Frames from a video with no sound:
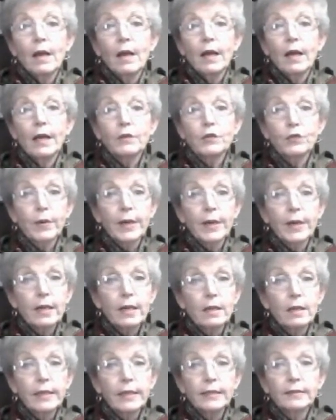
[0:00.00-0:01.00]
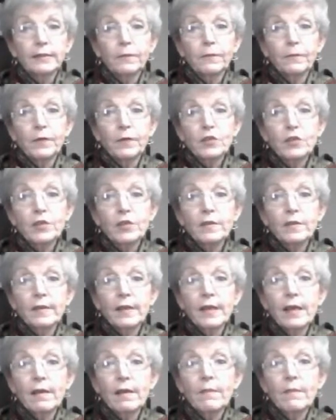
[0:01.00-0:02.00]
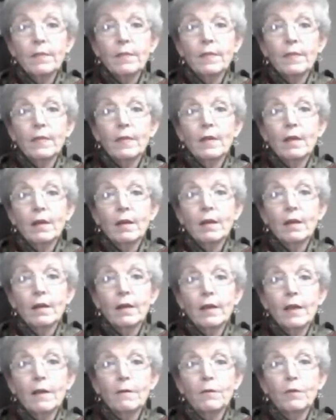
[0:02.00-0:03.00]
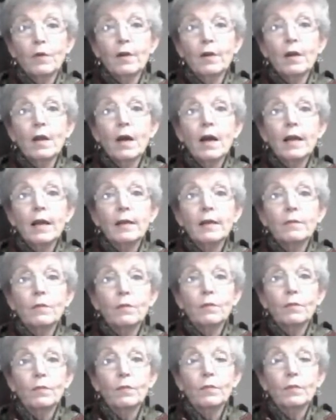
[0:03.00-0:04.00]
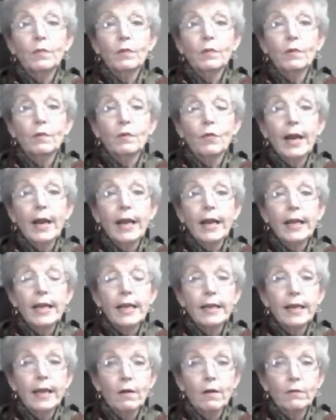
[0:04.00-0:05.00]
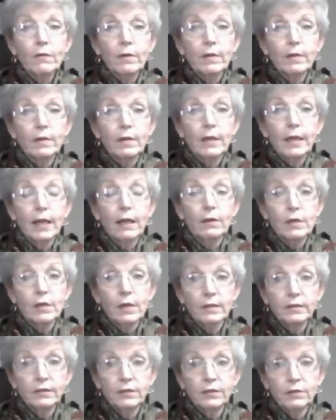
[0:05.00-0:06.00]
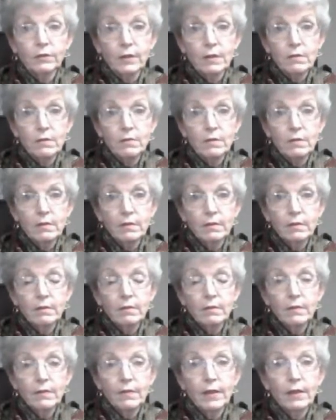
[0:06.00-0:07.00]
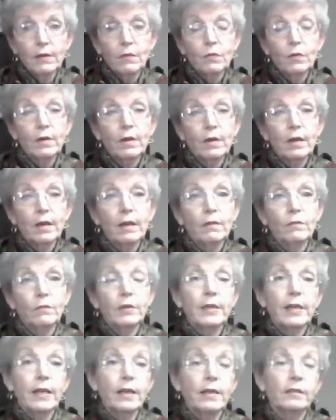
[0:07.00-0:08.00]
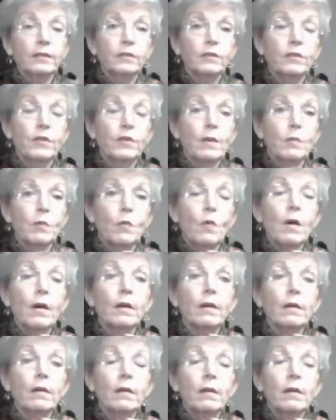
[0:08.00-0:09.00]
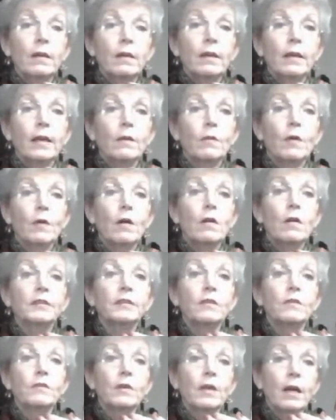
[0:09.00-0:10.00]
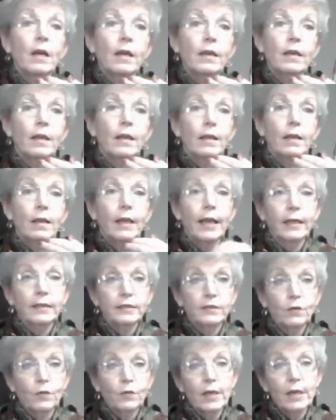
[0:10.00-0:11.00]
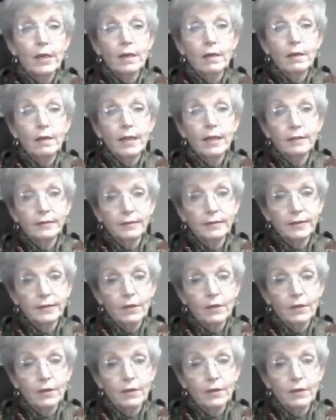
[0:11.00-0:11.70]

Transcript: Adrenal insufficiency, if we're not cranking out aldosterone, then we're not retaining sodium in the water, and we're also not excreting and